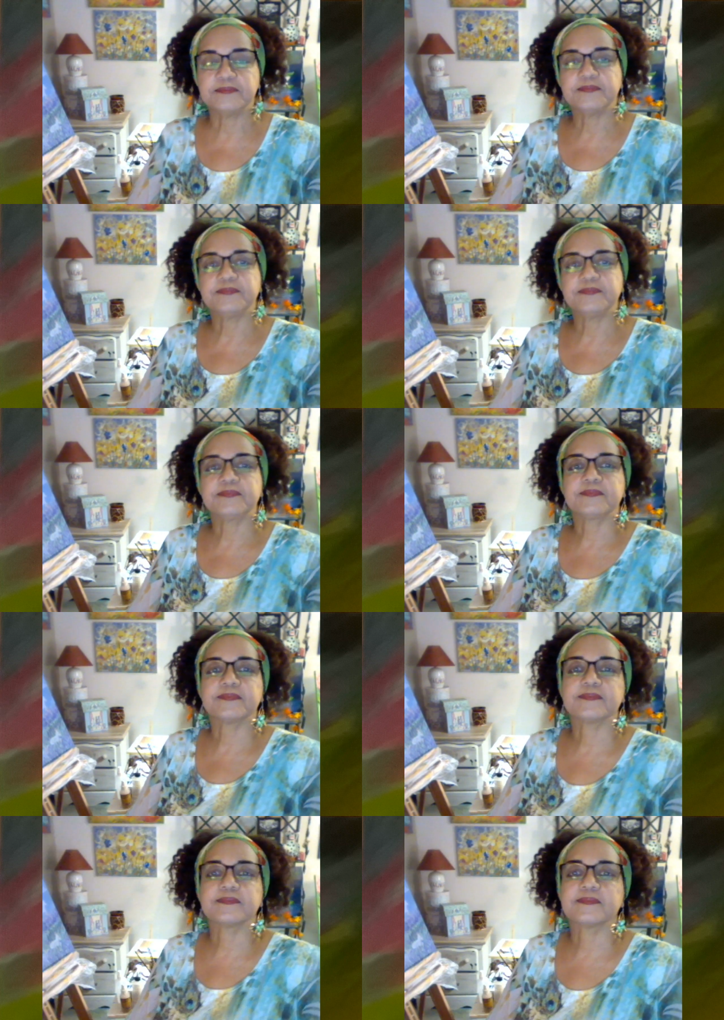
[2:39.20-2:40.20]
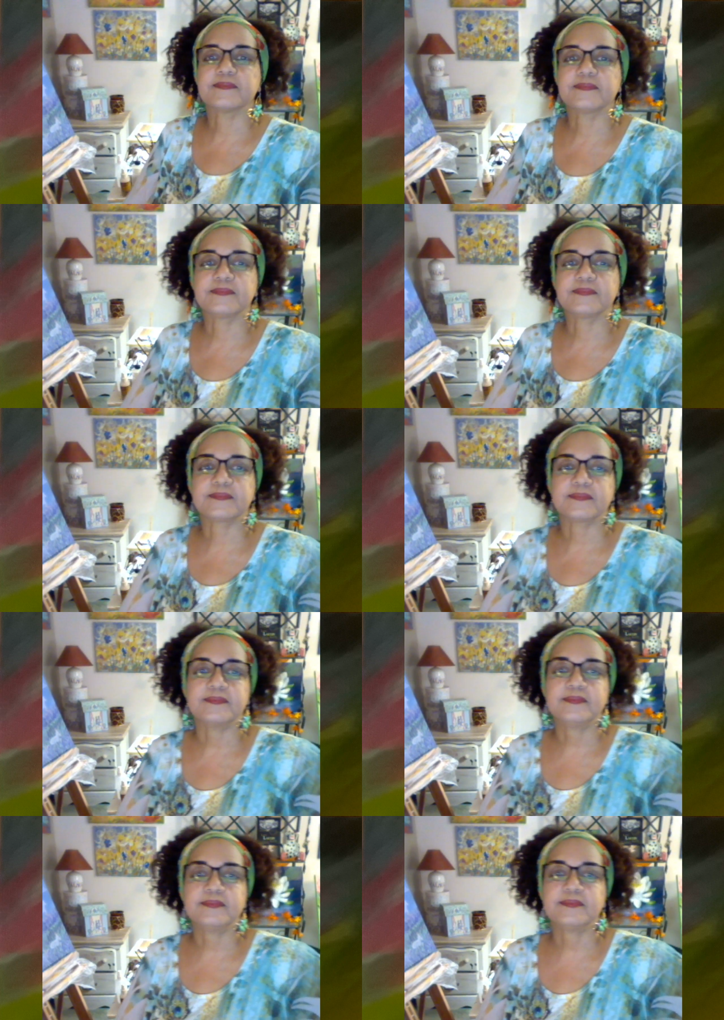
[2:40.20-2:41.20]

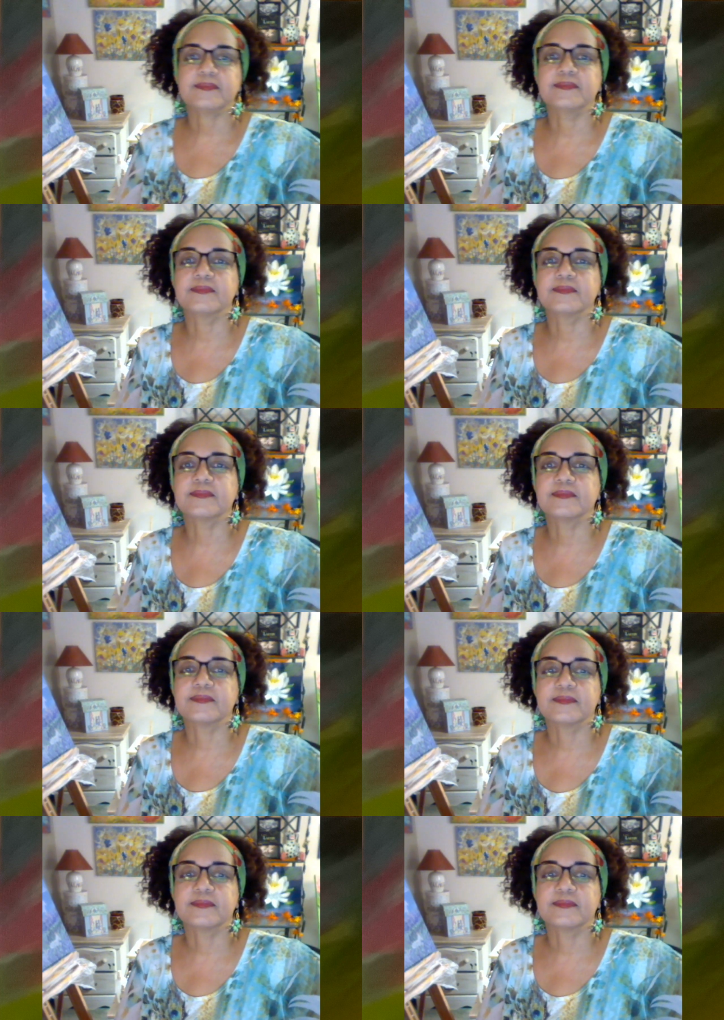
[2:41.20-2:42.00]
(no one is talking)